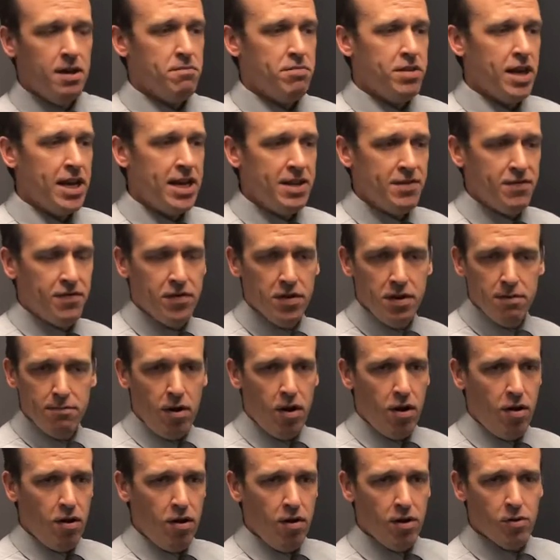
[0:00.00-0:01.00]
played
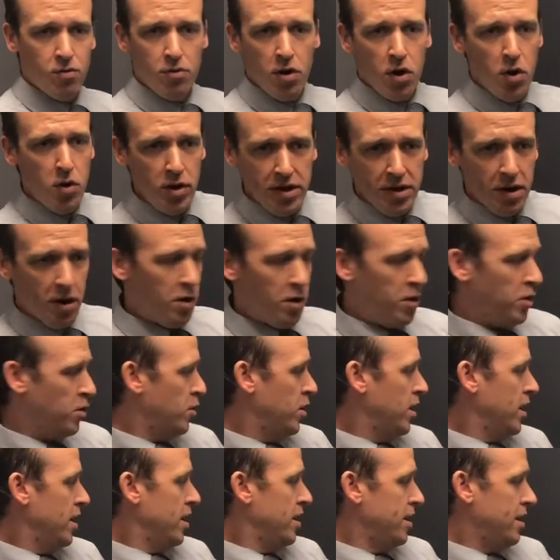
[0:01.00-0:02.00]
football and rodeo.